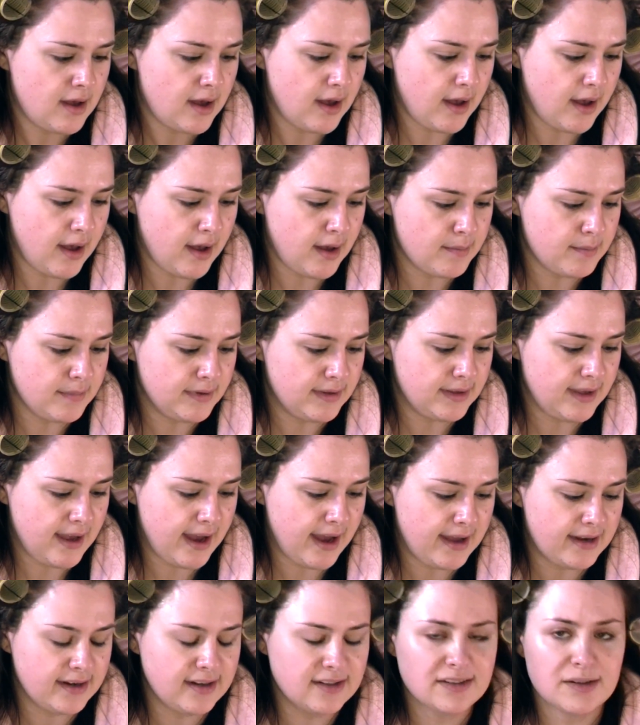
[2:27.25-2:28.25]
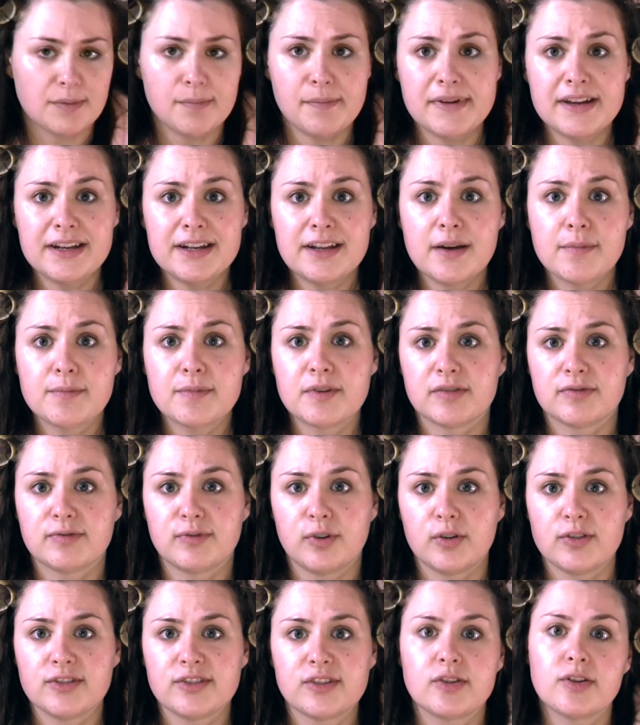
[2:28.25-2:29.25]
Yeah, and it's a medium to
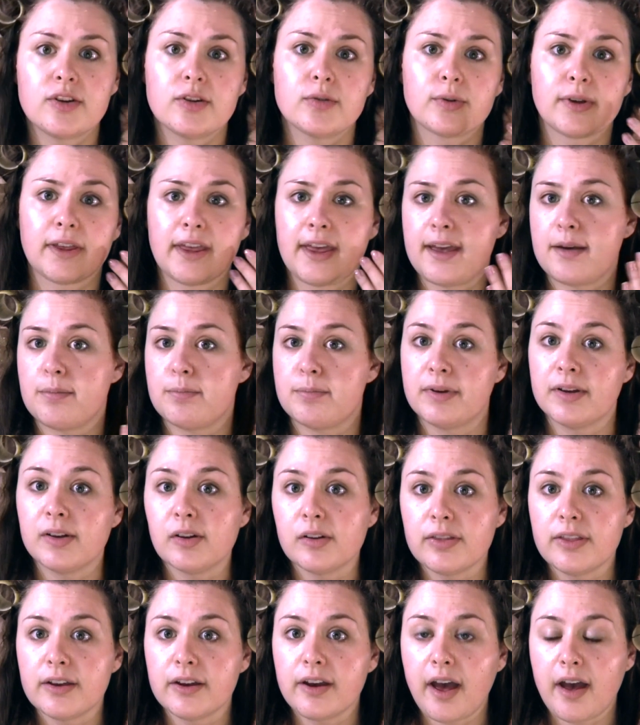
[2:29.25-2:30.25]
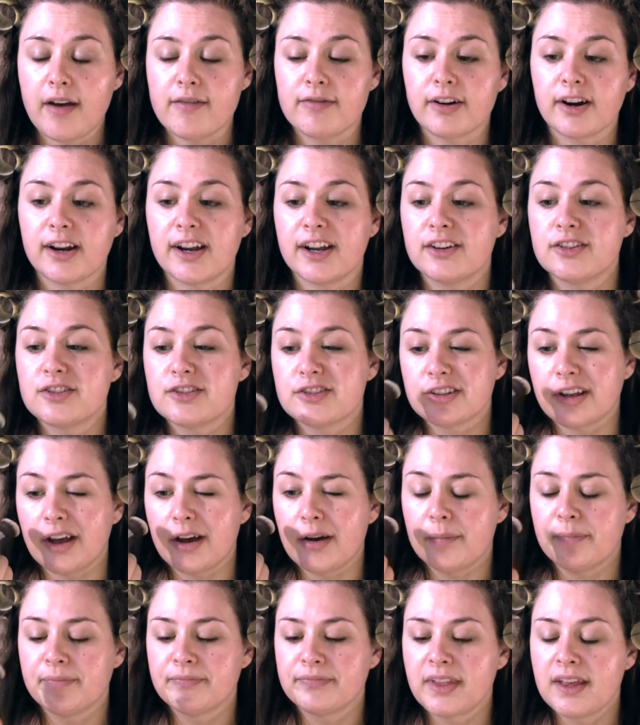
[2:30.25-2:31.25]
full, so you can really like build the coverage.
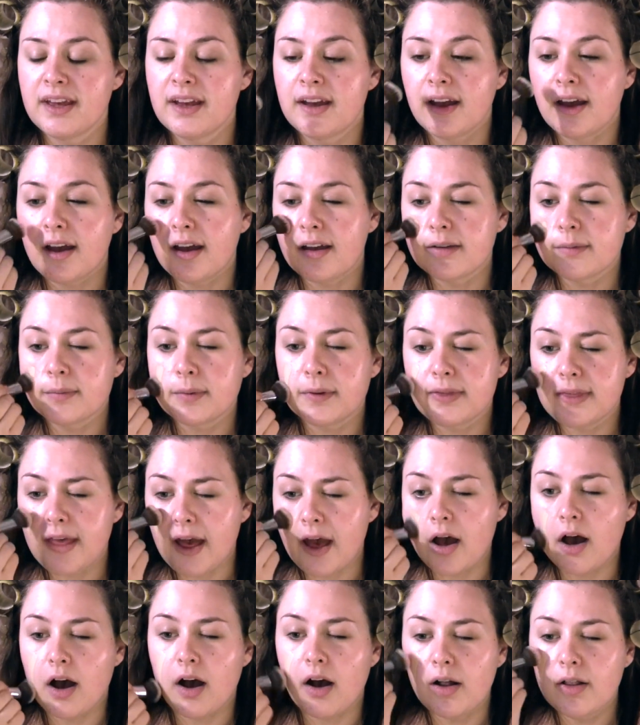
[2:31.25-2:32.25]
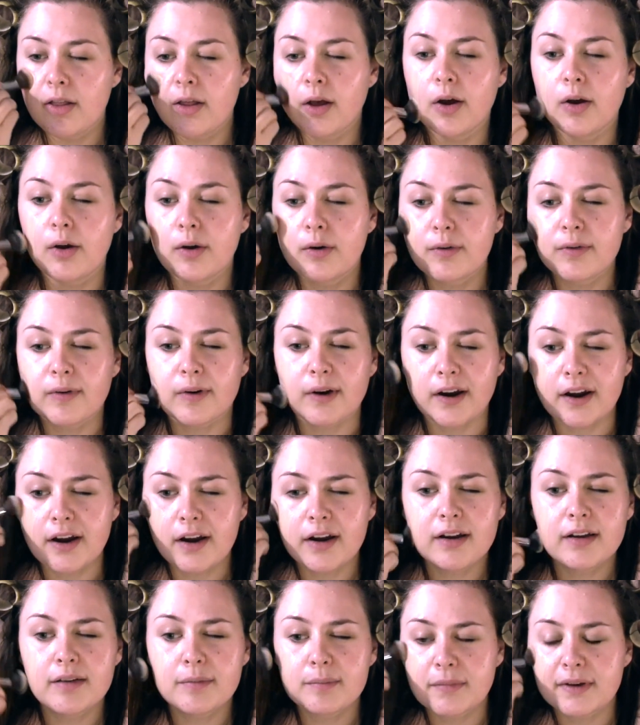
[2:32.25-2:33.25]
So I'll just put that all
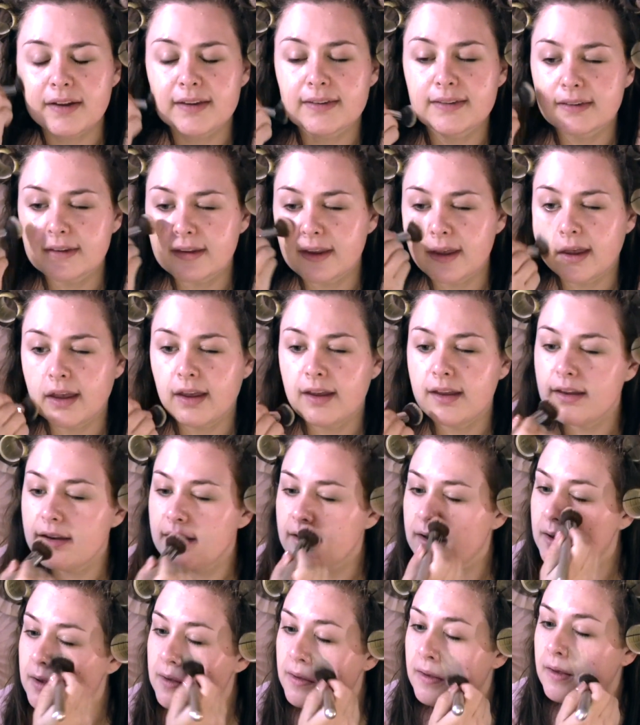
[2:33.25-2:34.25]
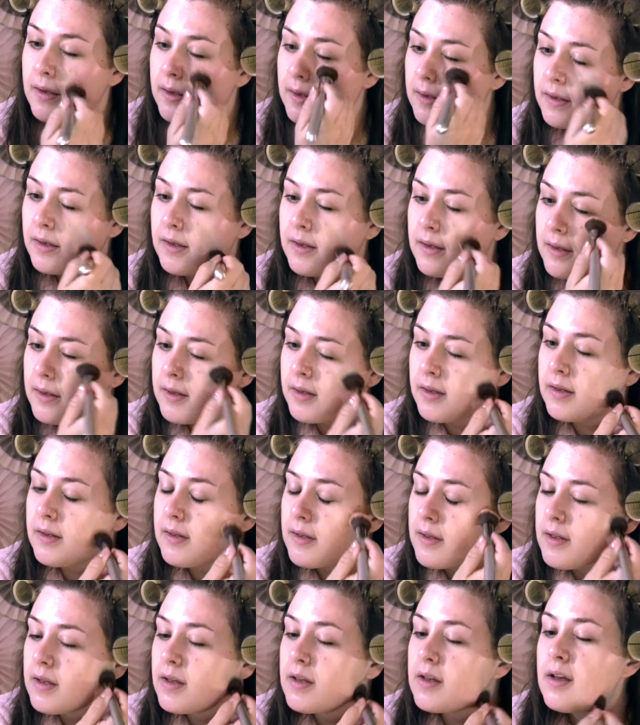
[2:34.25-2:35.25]
over my skin.
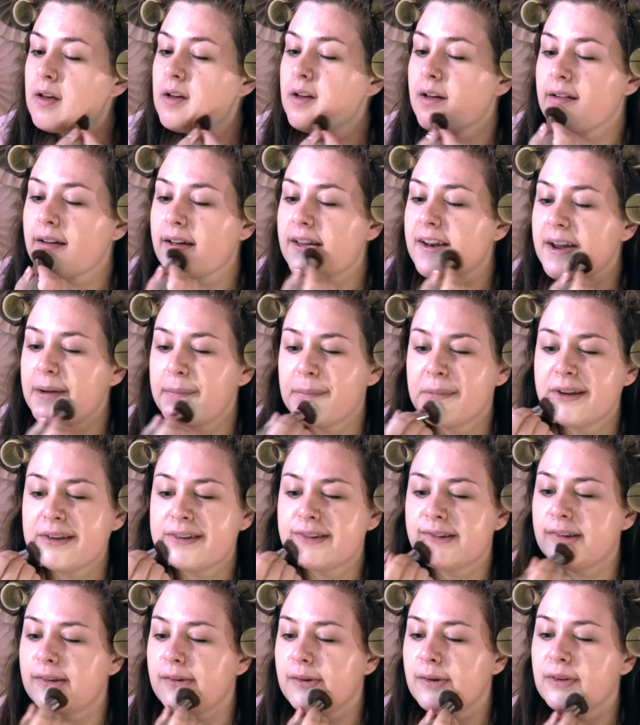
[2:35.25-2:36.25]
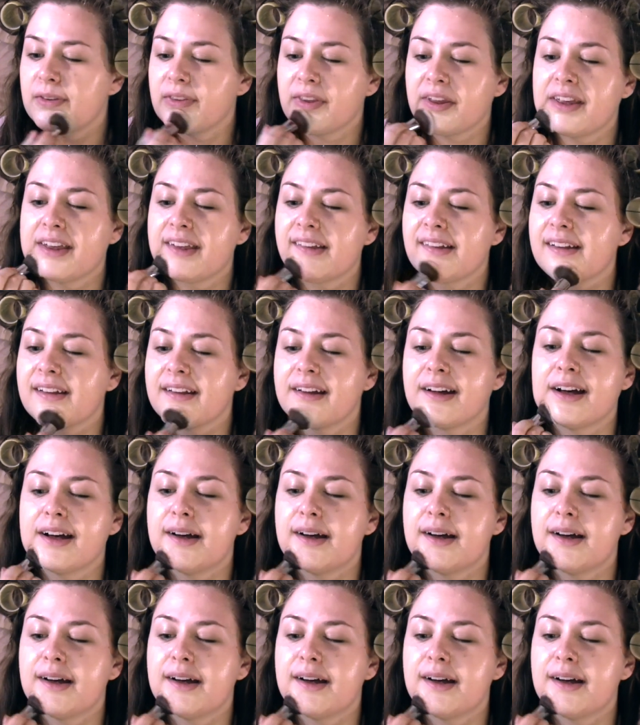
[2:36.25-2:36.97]
And I'm just using